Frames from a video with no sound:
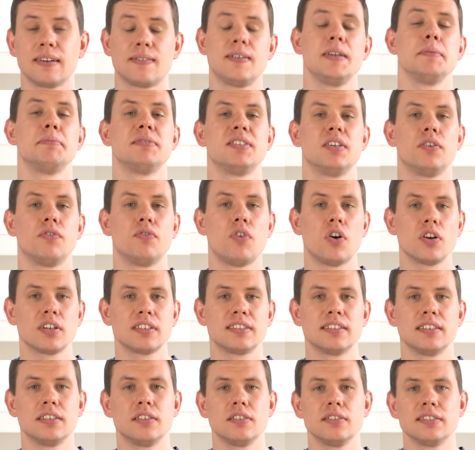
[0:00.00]
Crypto
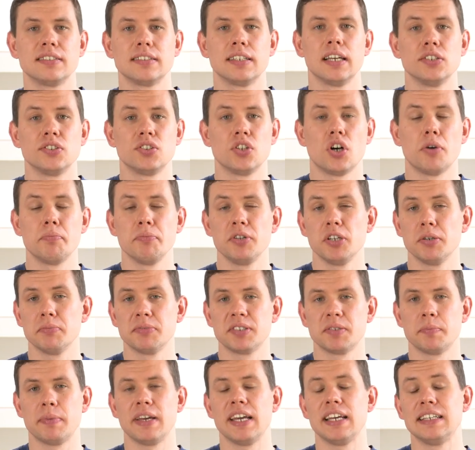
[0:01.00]
Voxels, Somnium
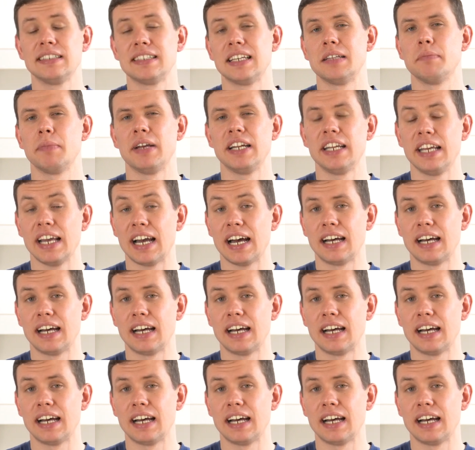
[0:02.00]
Space, and many